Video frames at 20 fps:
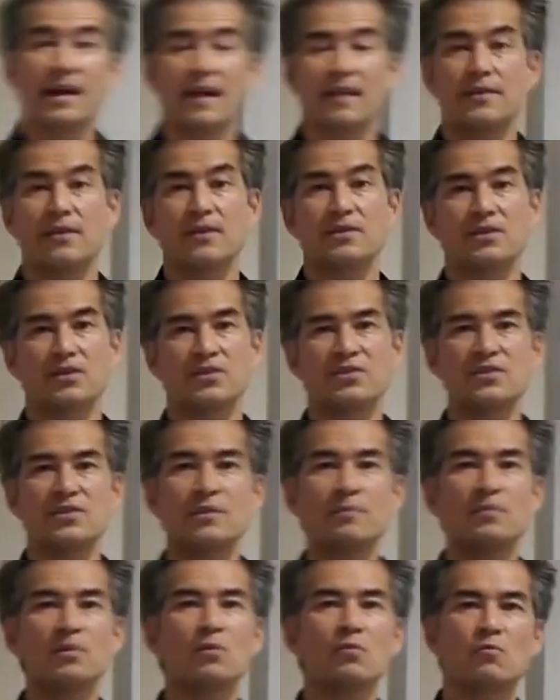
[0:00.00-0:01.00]
And there is a
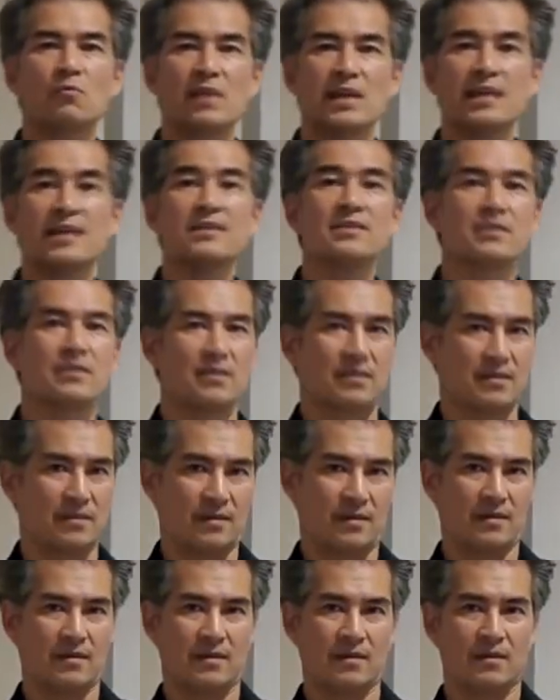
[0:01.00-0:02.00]
simple
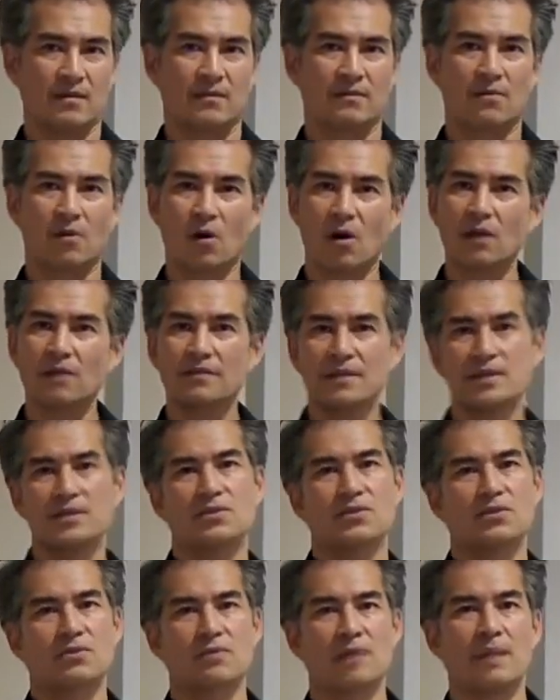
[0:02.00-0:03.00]
reason for all of these
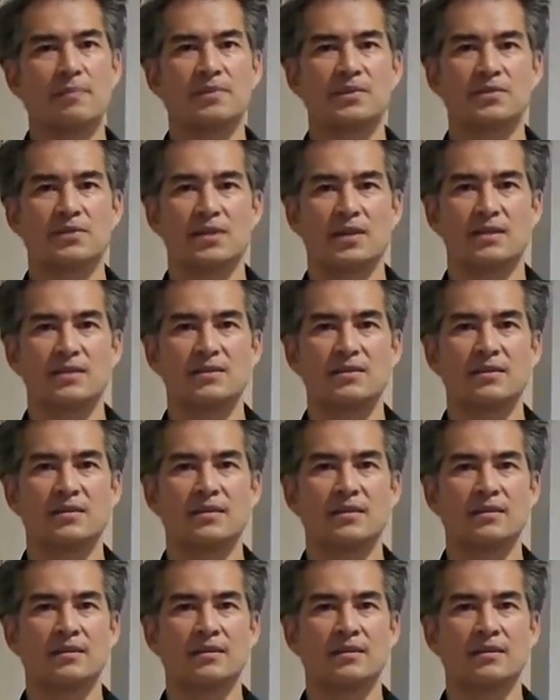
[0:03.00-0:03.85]
discrepancies.